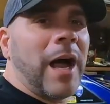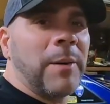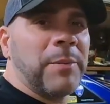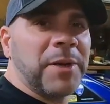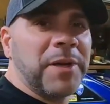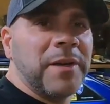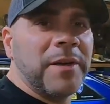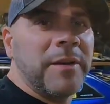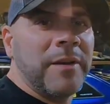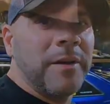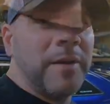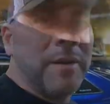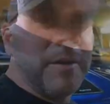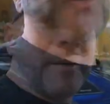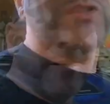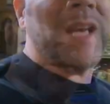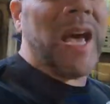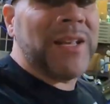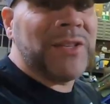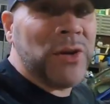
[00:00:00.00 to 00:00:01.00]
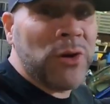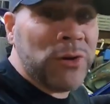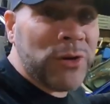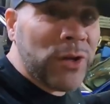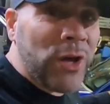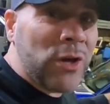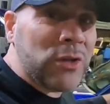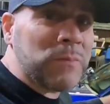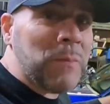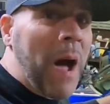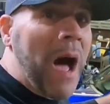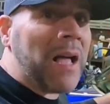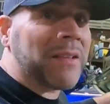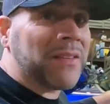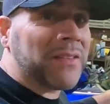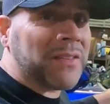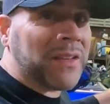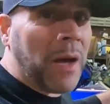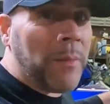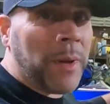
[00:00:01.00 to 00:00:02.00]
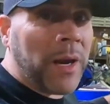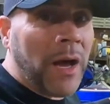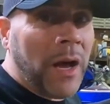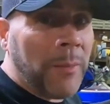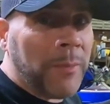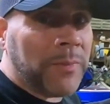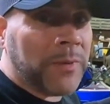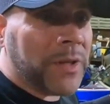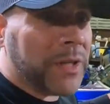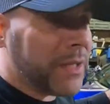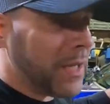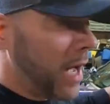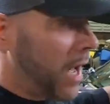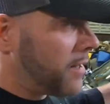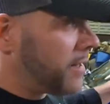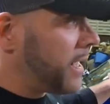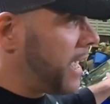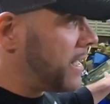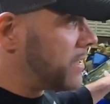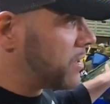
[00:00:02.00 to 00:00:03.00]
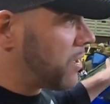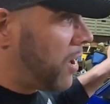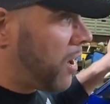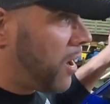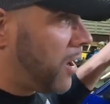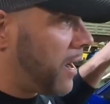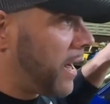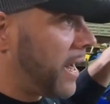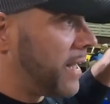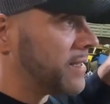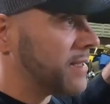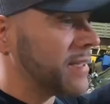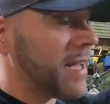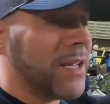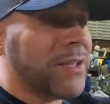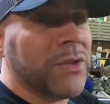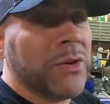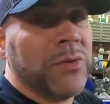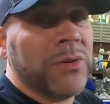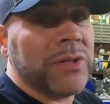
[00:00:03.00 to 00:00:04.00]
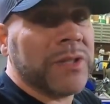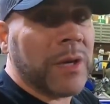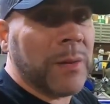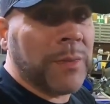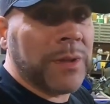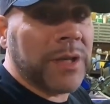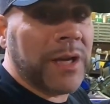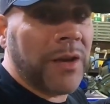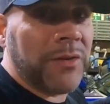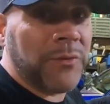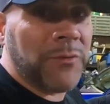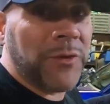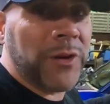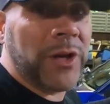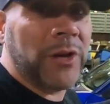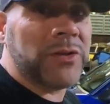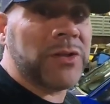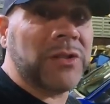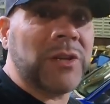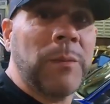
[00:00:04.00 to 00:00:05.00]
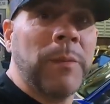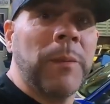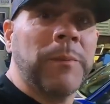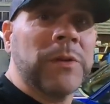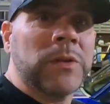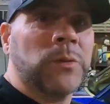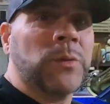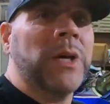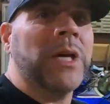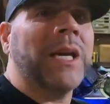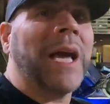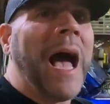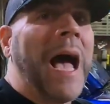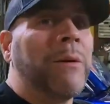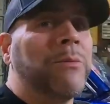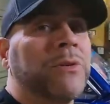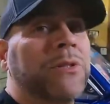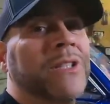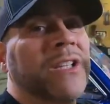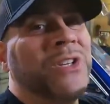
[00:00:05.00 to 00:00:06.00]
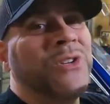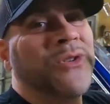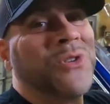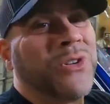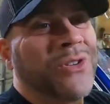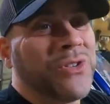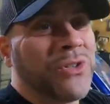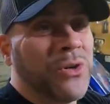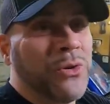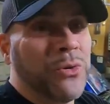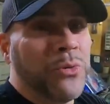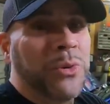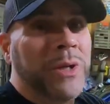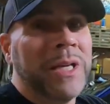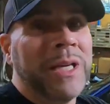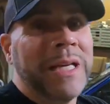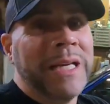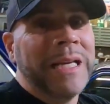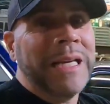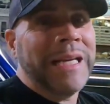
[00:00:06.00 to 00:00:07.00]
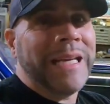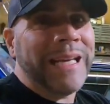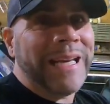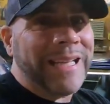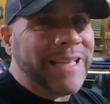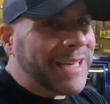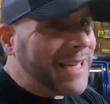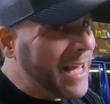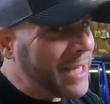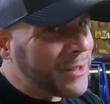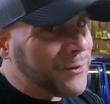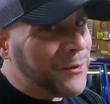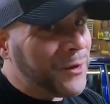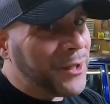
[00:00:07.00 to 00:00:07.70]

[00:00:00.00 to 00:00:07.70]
hobby. So stay tuned to those mods that's coming up on Dad's car, and stay tuned to some of the other videos that's coming up this week. I will see you soon in the next